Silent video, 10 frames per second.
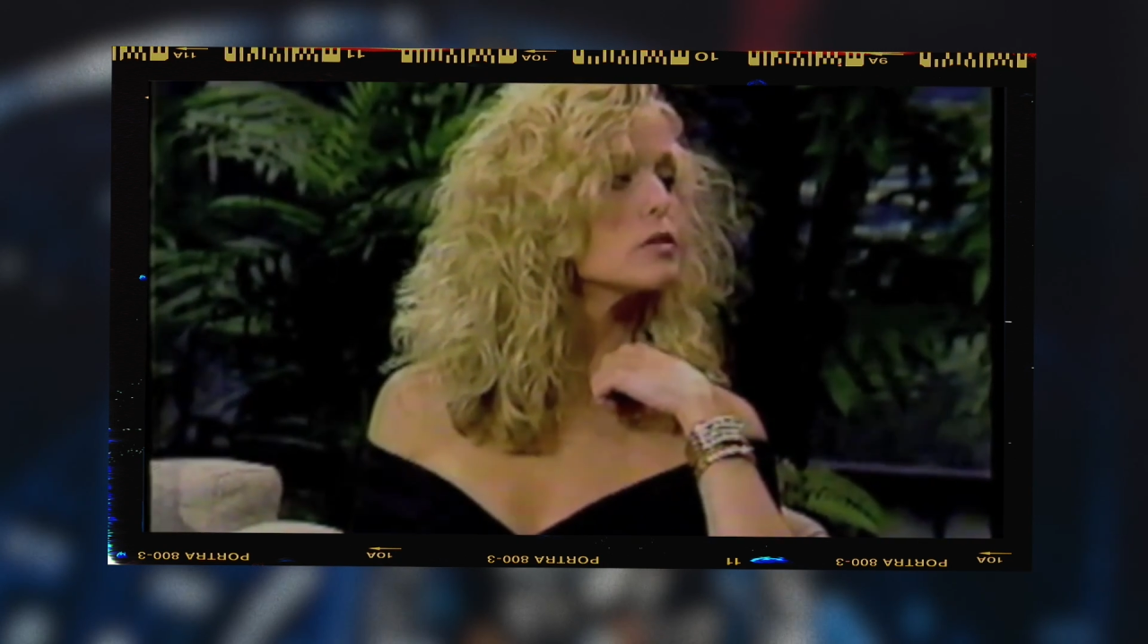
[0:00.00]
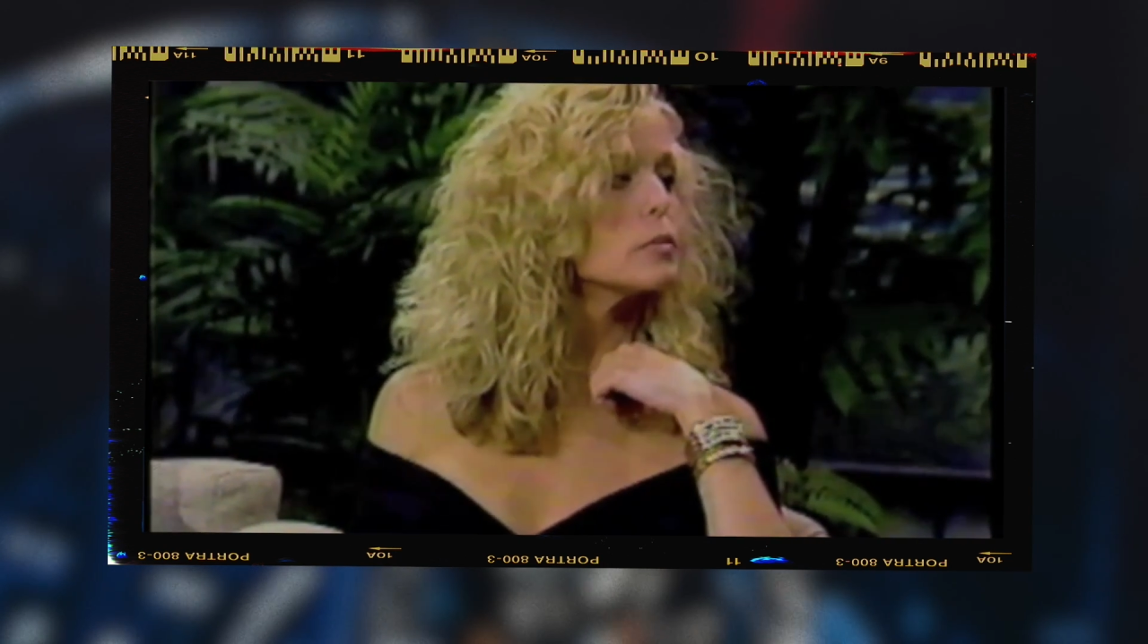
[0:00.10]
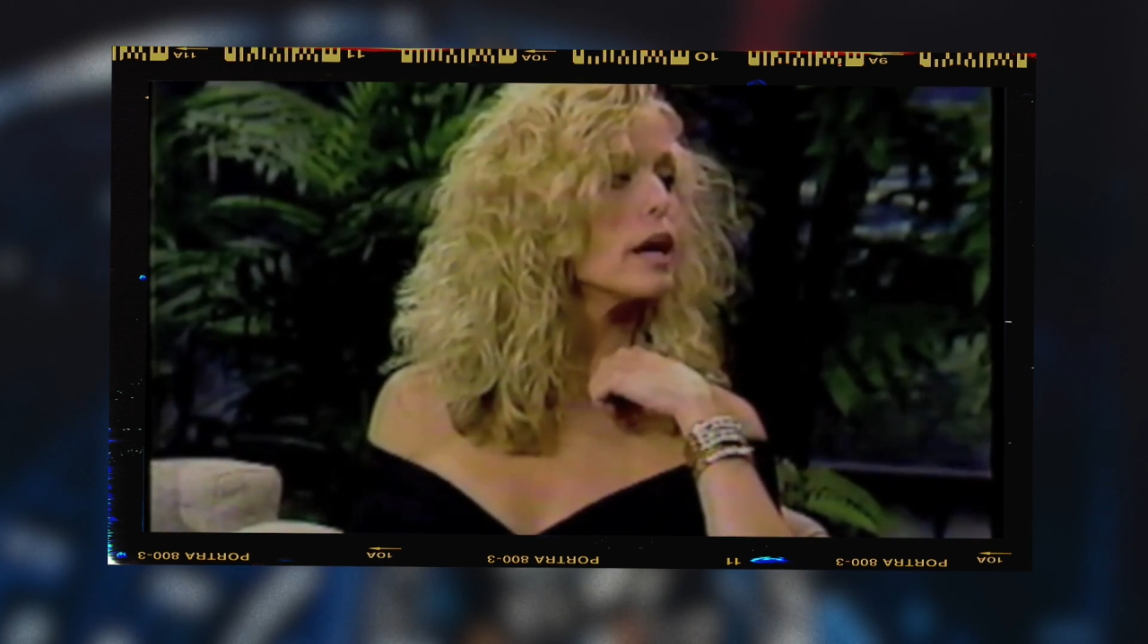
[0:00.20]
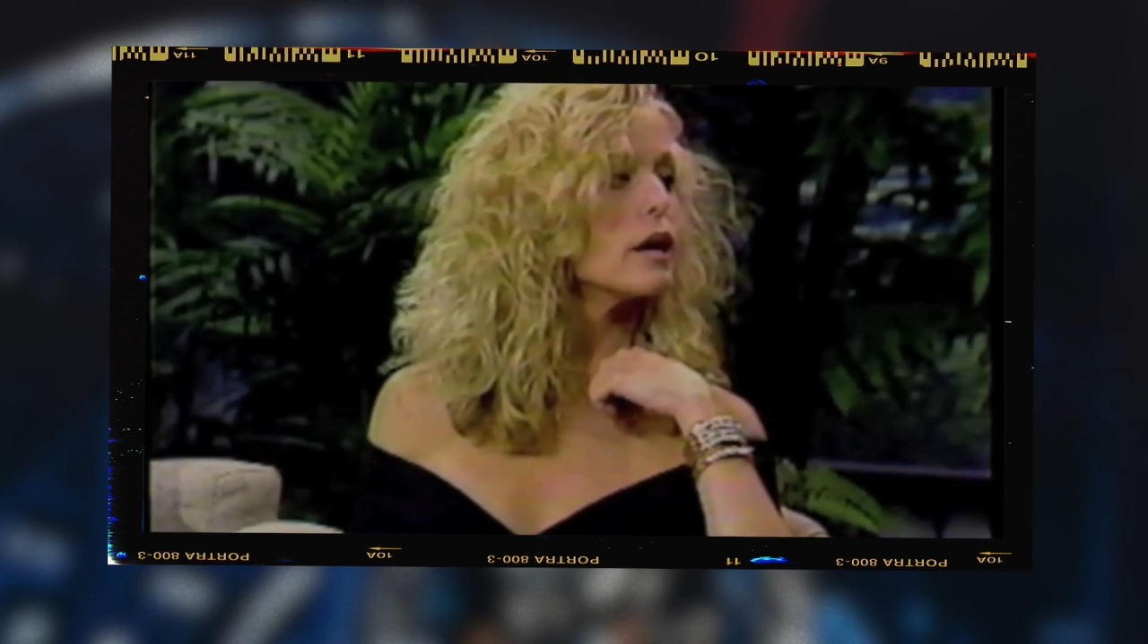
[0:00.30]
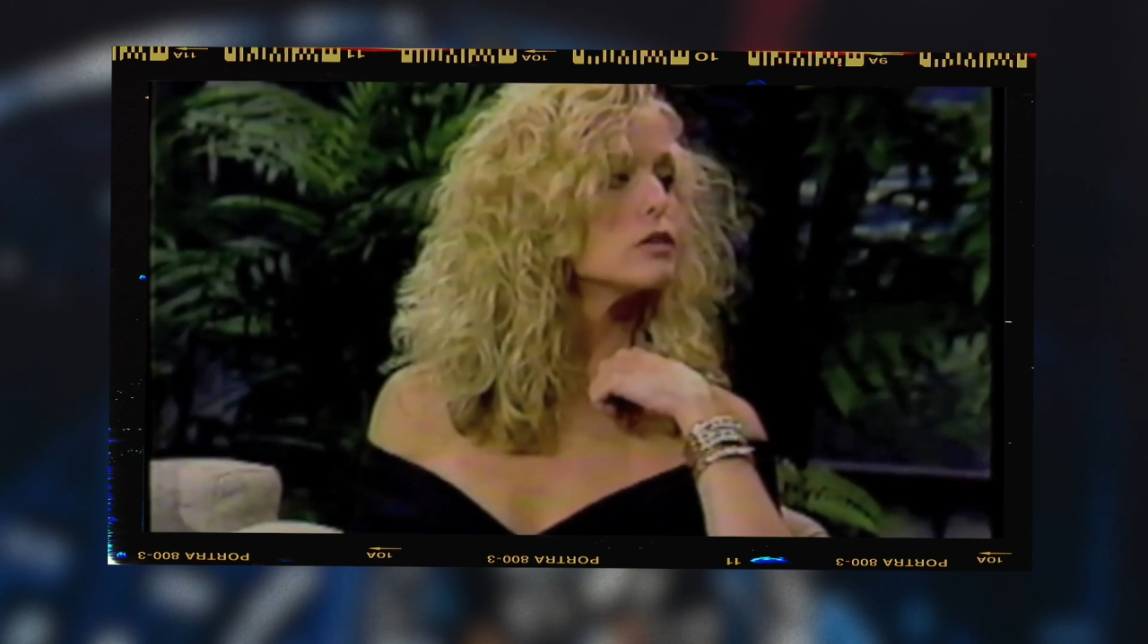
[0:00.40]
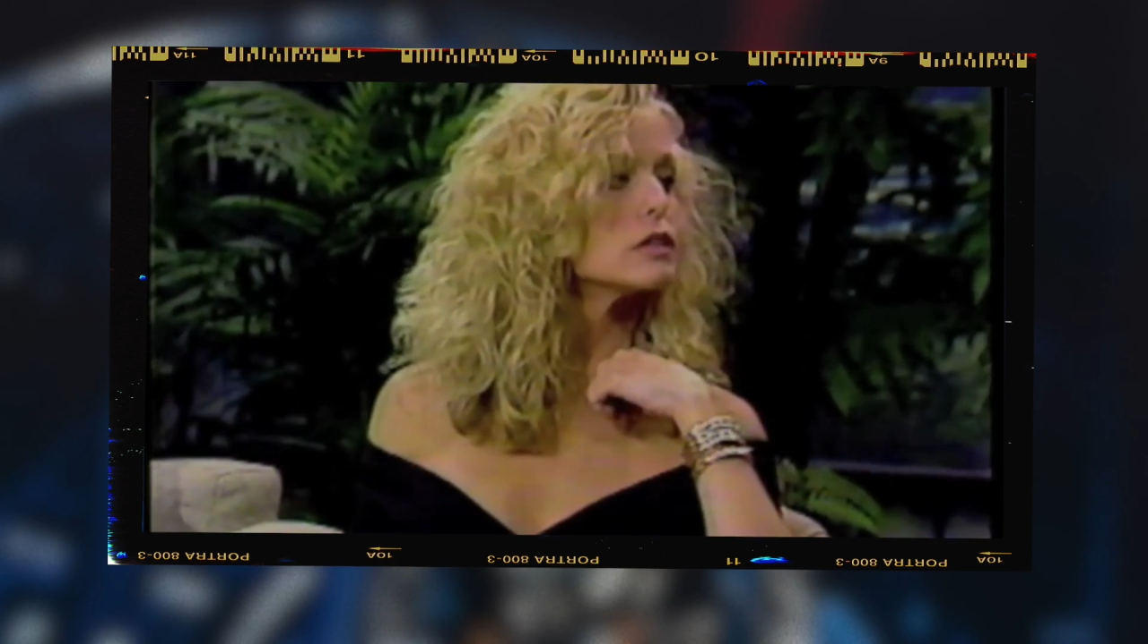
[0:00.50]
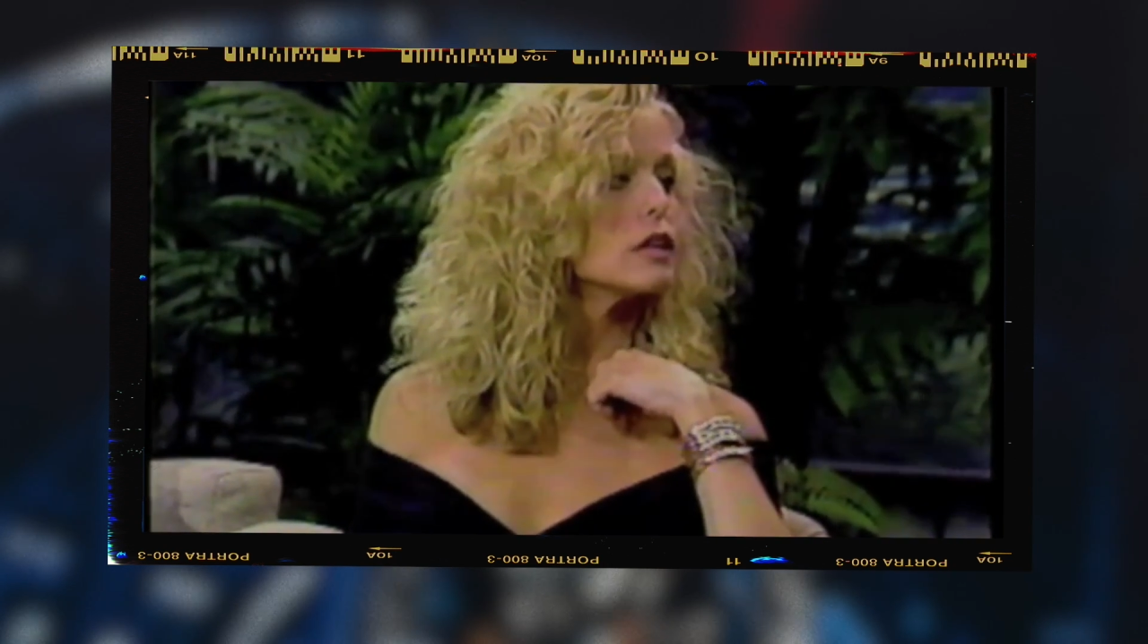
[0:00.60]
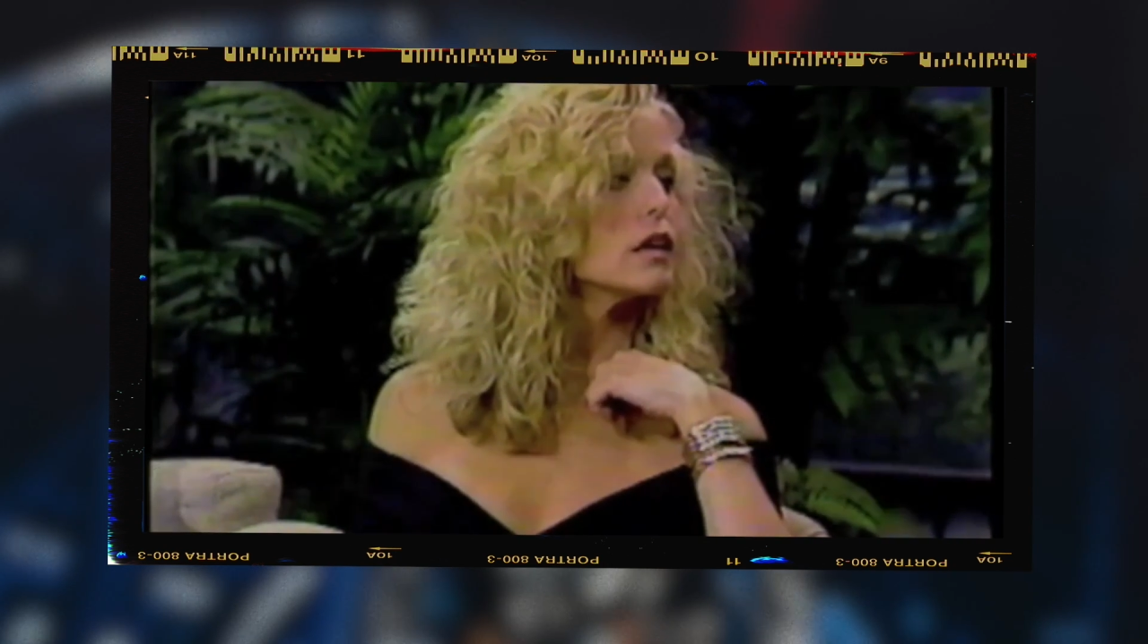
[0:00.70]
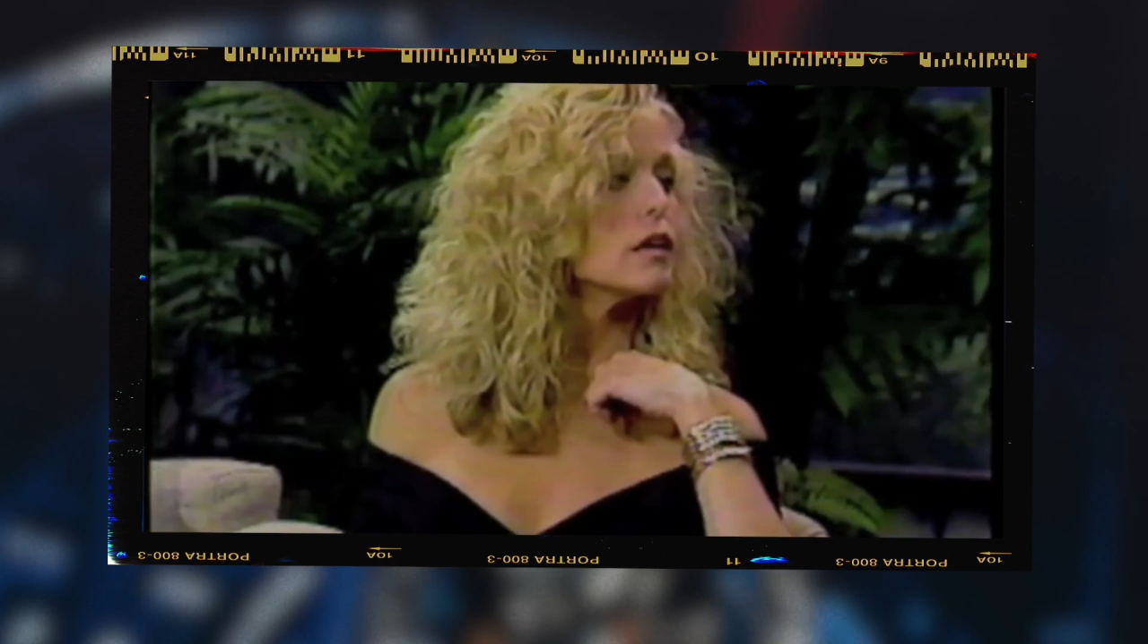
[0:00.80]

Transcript: It was about